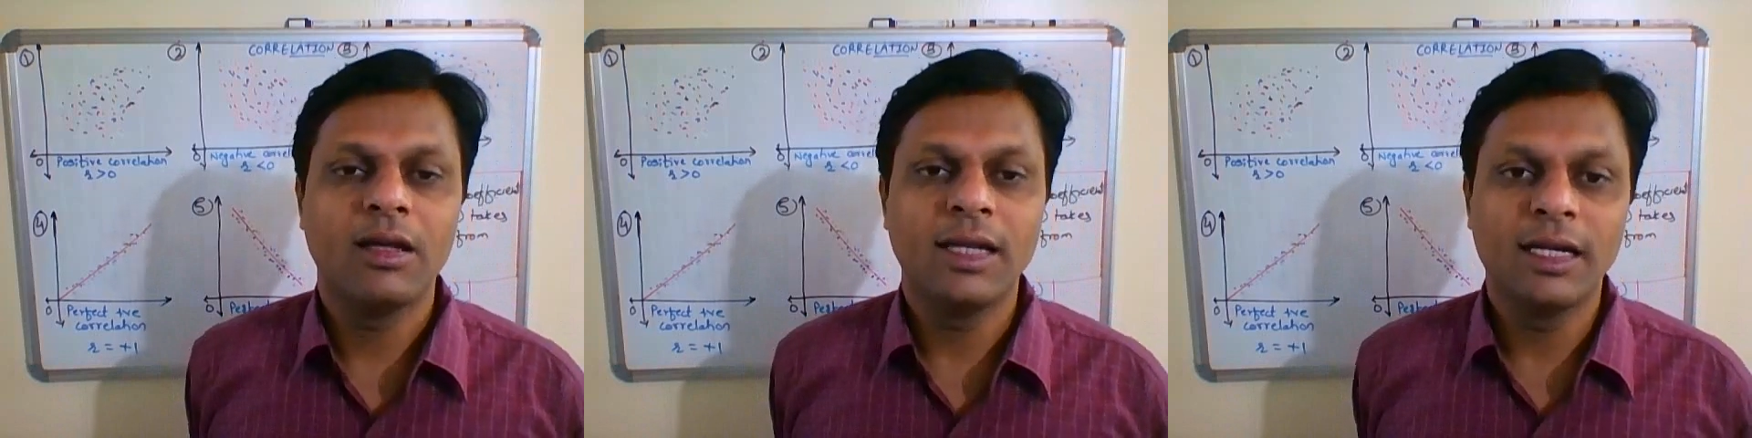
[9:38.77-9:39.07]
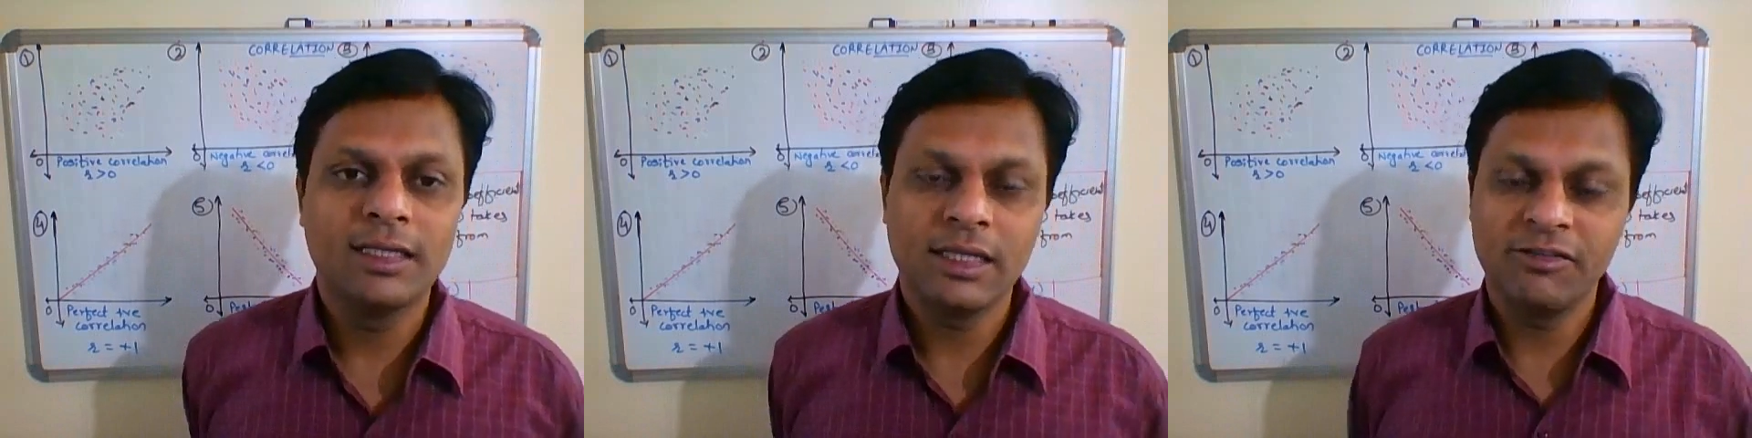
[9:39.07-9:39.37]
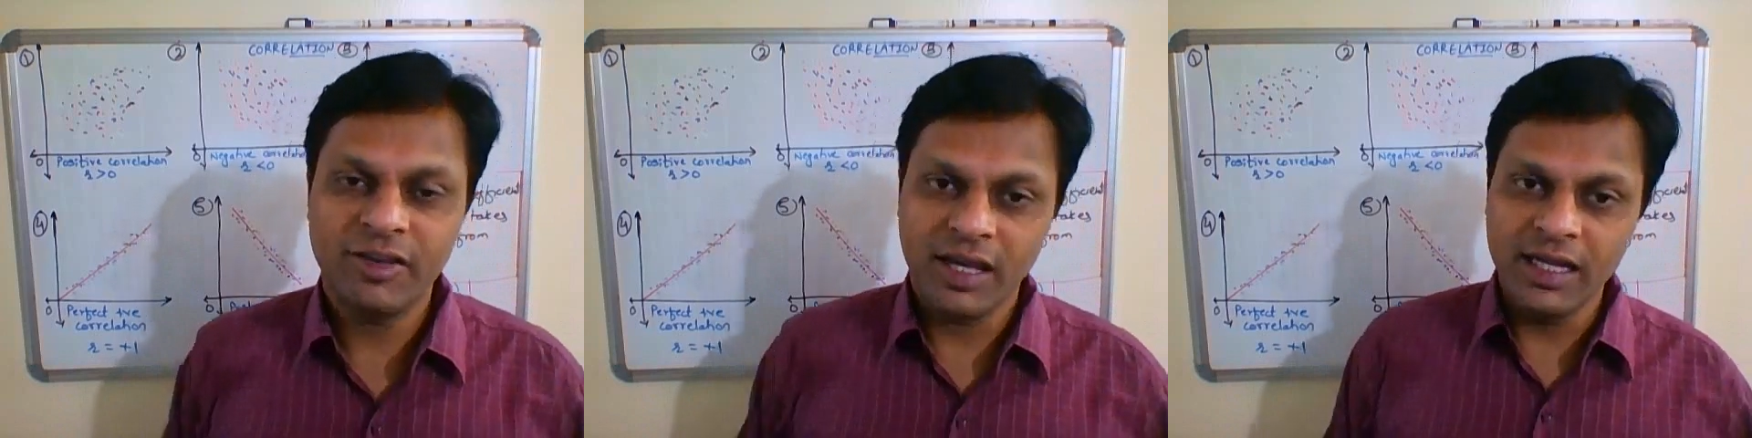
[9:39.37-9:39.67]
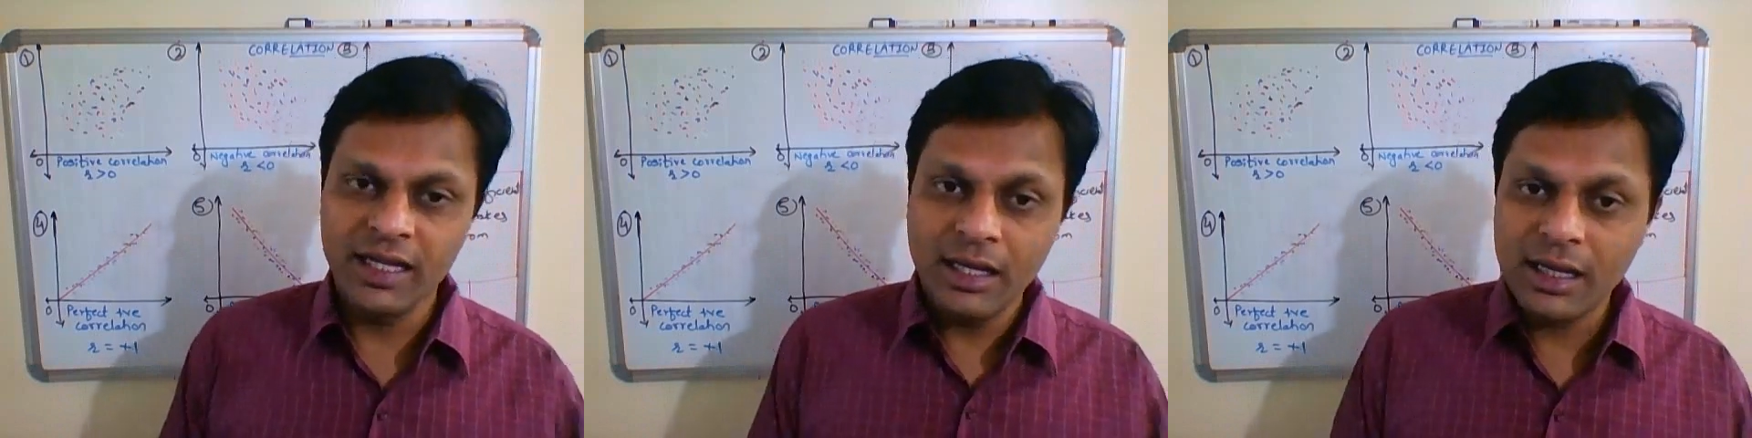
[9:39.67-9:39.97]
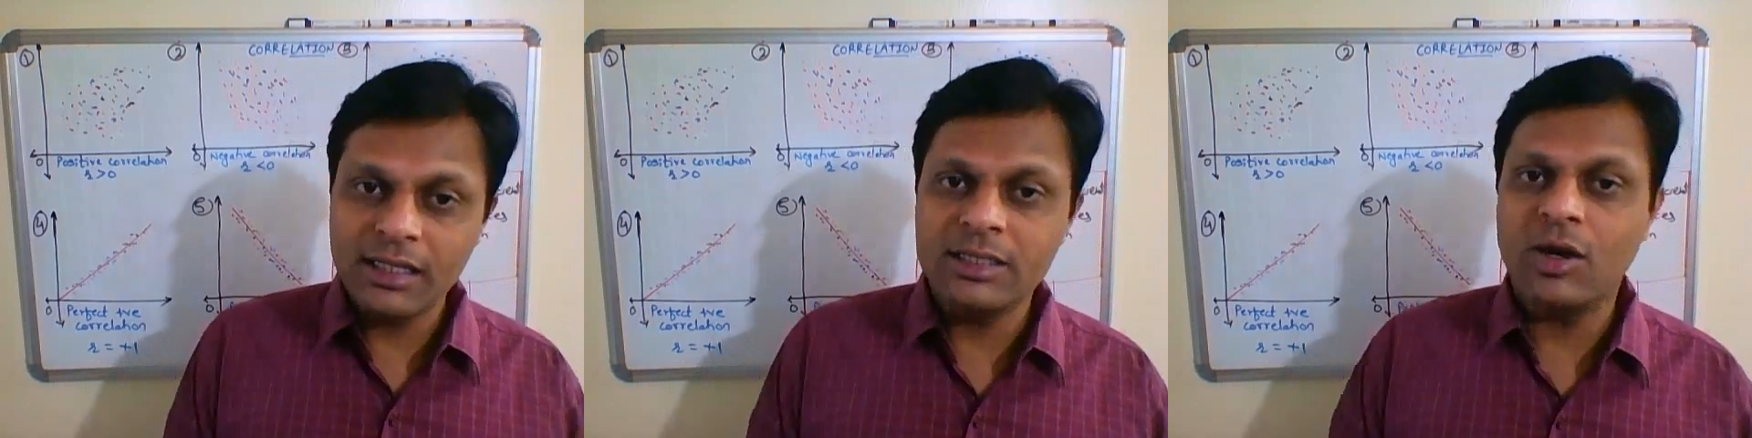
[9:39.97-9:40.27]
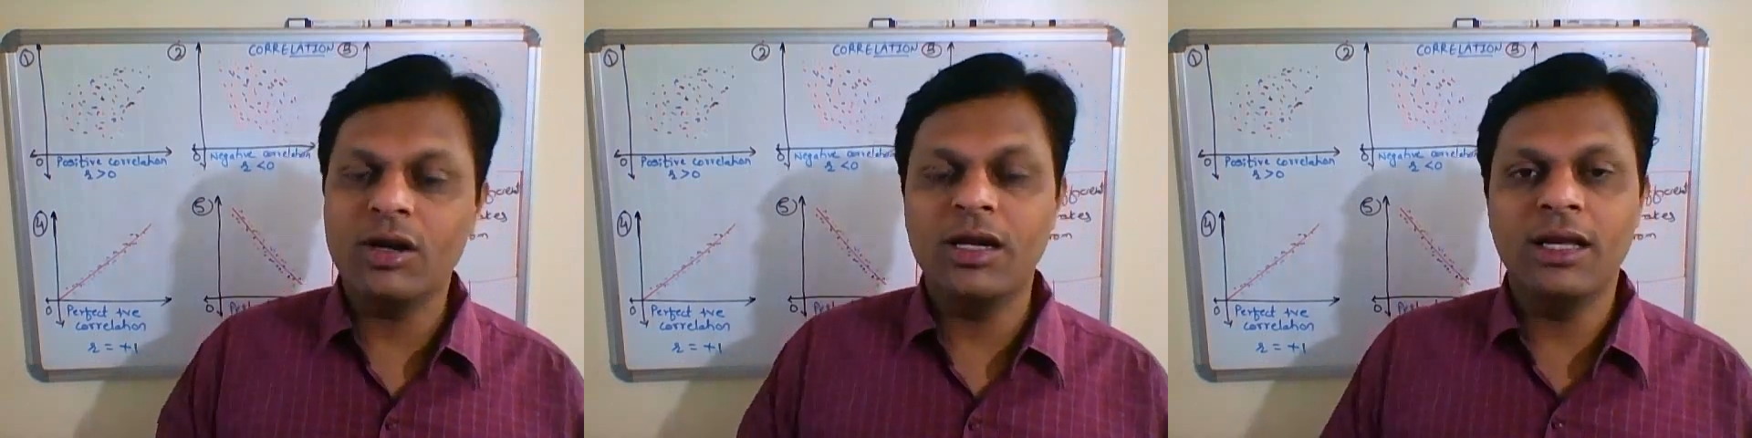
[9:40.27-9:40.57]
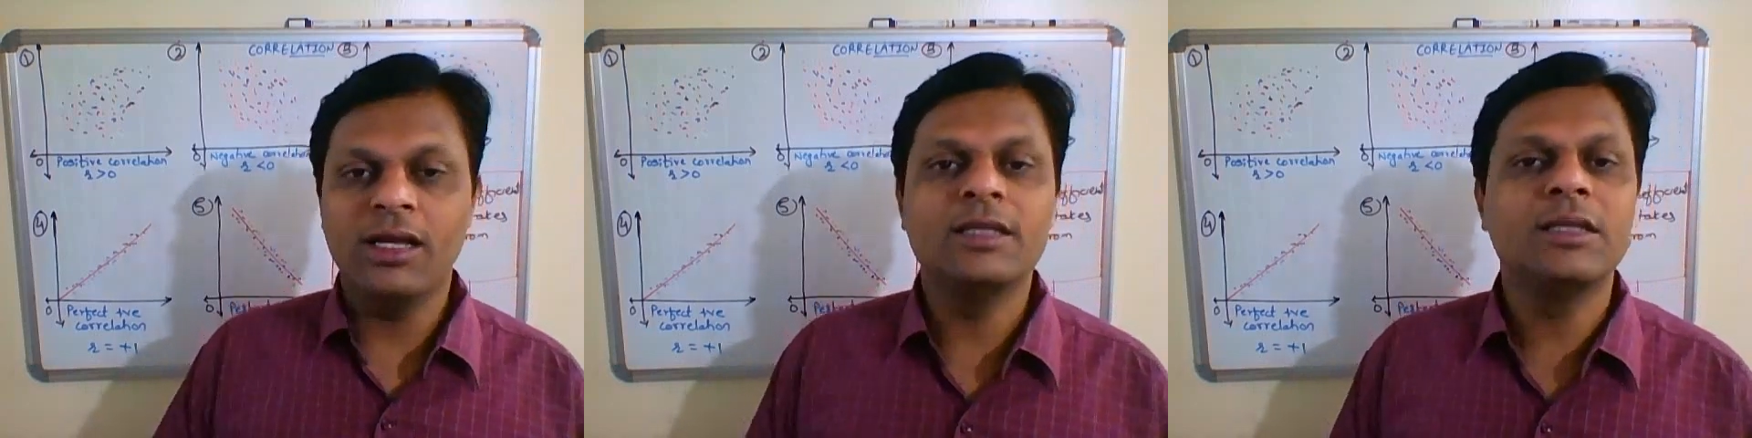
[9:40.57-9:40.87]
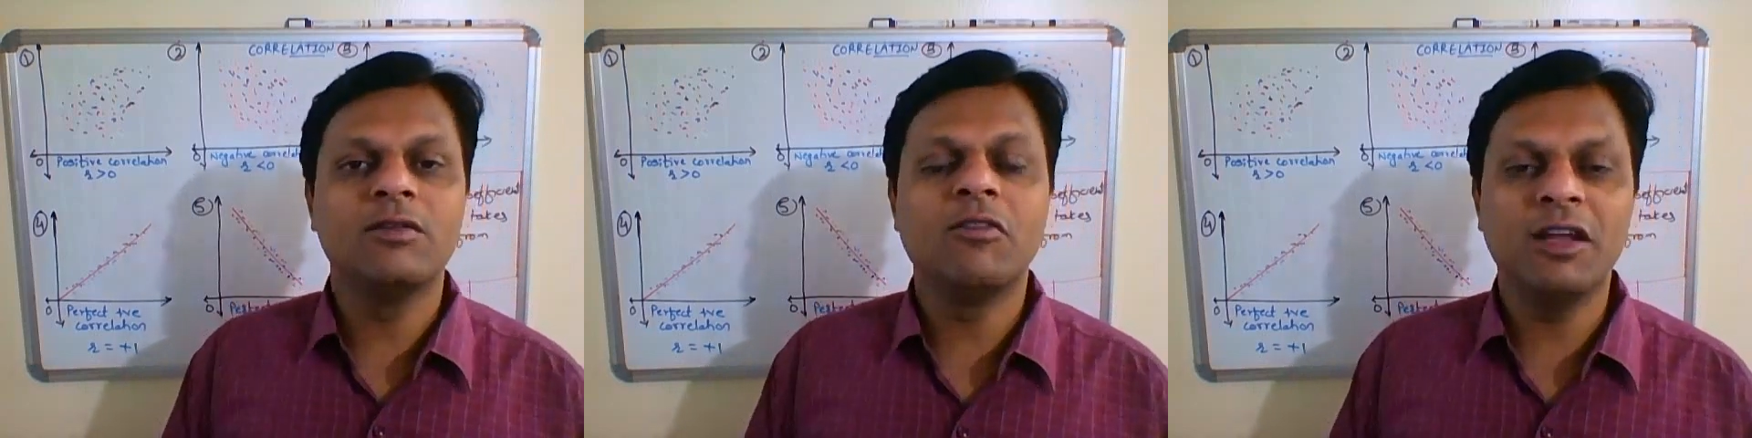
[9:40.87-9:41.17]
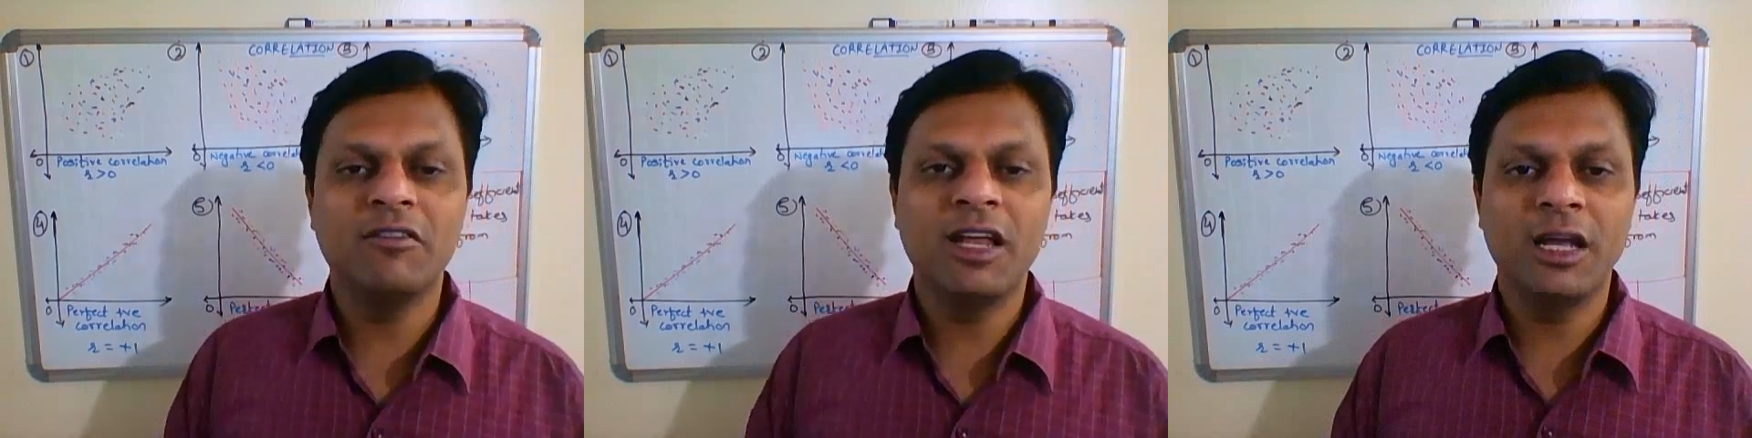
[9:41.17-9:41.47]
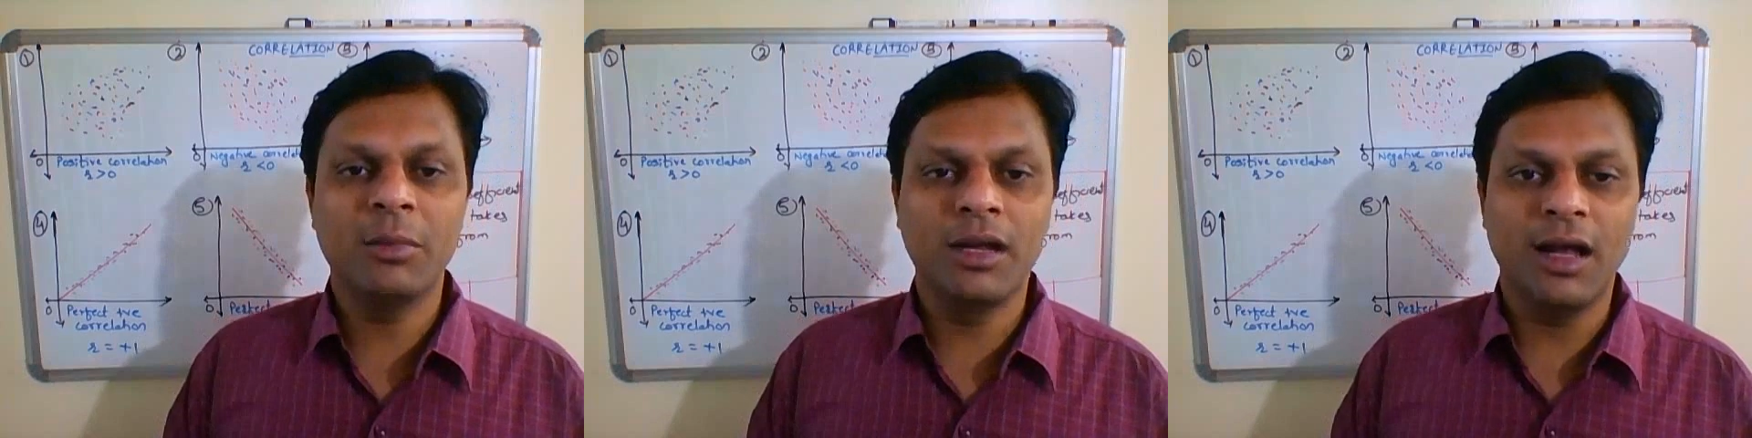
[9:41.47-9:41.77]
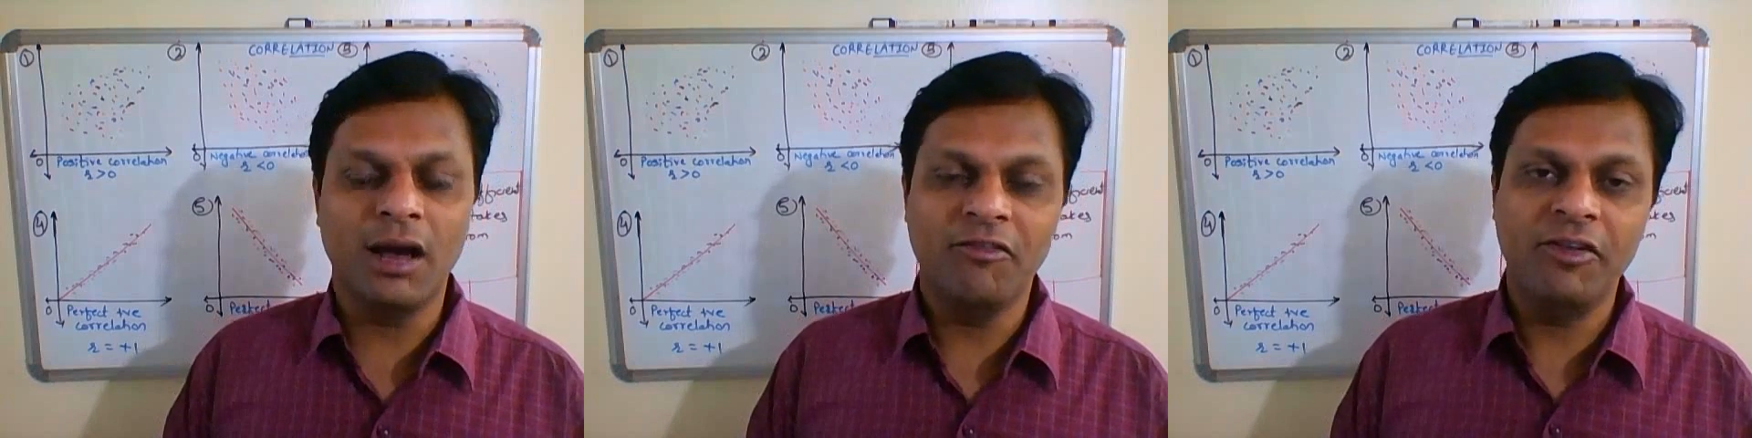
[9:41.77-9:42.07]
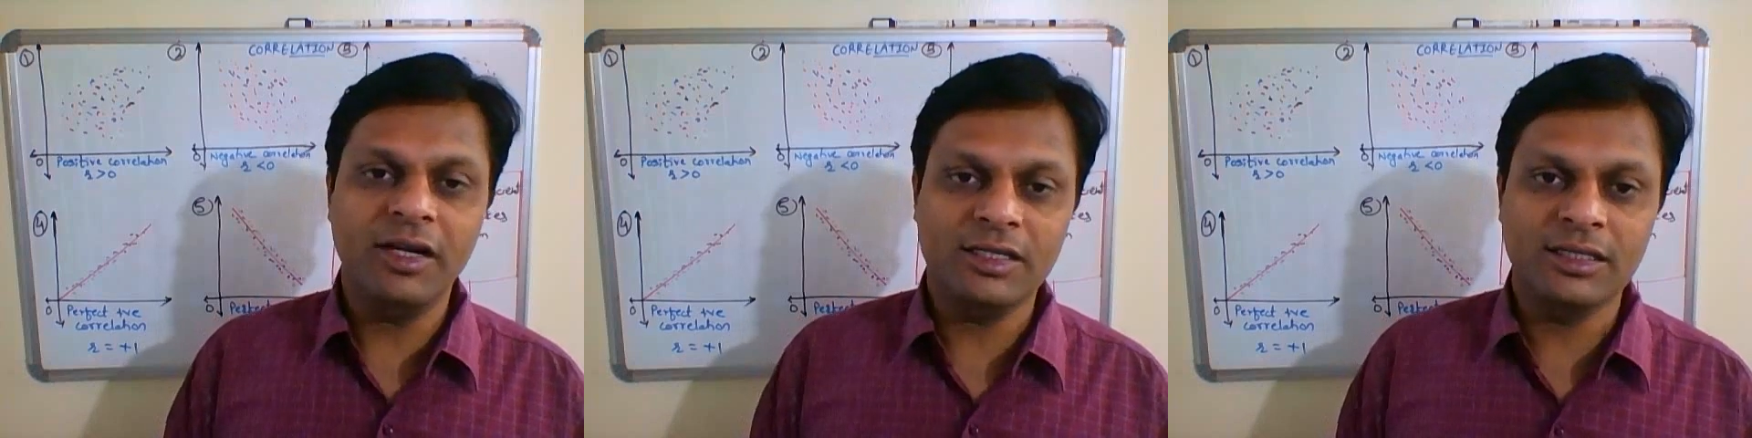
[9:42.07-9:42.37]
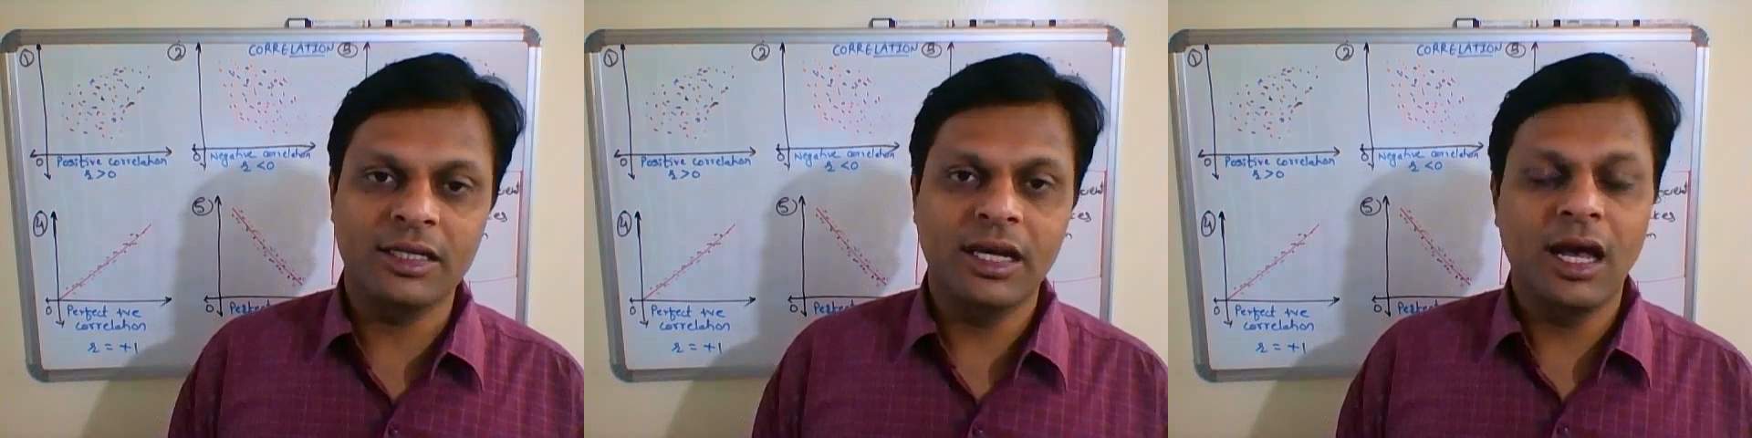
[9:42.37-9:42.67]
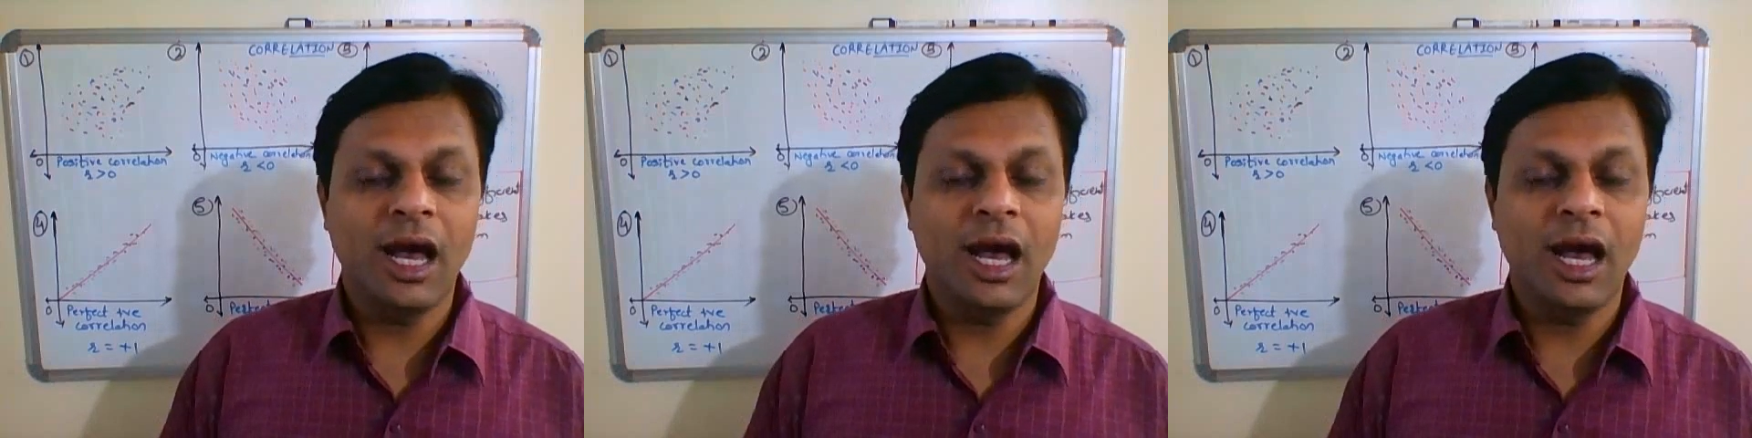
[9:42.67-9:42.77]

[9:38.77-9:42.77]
That is, if increase or decrease in one variable affects